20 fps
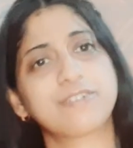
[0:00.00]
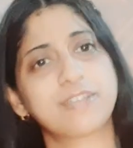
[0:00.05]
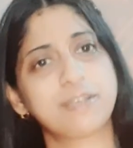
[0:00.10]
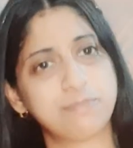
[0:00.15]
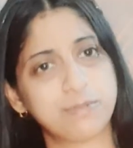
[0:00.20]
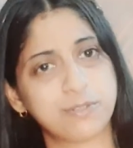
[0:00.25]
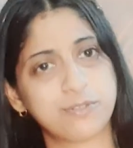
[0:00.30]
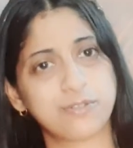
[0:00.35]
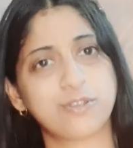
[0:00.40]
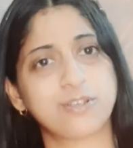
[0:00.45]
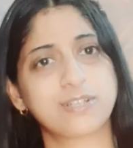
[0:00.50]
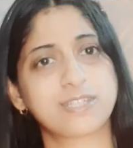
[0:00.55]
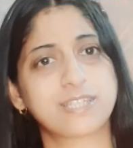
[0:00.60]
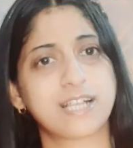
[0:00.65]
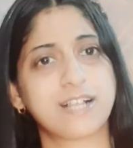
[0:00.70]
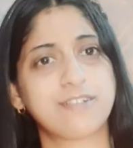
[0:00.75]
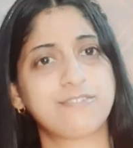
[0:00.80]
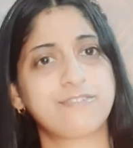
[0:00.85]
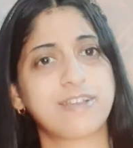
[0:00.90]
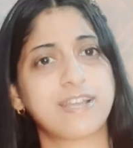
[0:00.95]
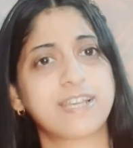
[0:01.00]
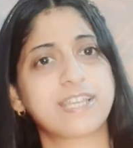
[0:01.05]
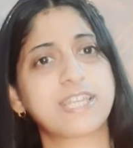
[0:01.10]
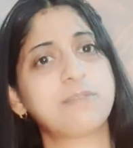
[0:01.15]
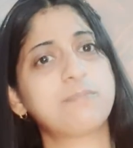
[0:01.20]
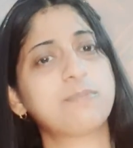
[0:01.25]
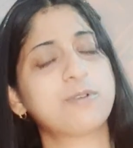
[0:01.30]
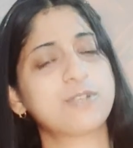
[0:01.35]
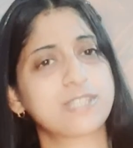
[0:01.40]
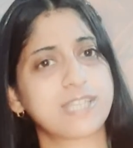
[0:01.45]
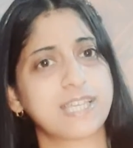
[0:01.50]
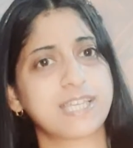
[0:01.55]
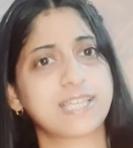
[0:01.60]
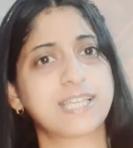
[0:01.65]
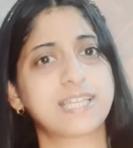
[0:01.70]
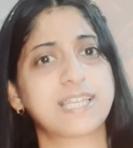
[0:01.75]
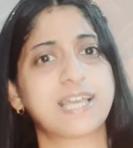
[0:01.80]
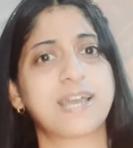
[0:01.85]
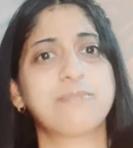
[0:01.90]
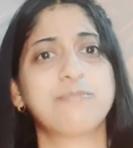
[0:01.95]
keep it to yourself and keep on saying
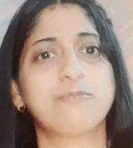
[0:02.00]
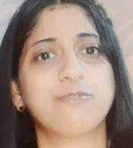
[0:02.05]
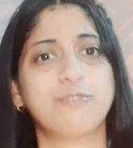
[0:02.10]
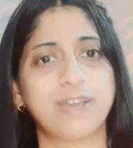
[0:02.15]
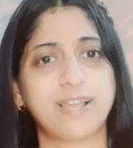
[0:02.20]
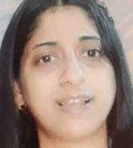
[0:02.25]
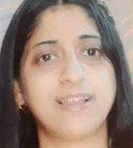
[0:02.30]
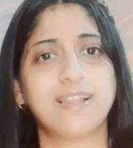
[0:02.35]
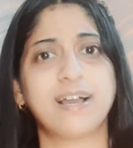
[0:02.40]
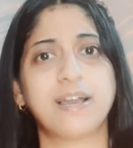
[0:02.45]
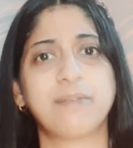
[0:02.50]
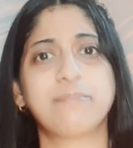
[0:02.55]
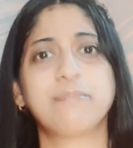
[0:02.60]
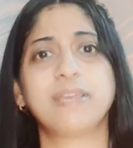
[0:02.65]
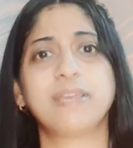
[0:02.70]
that I'm well, I'm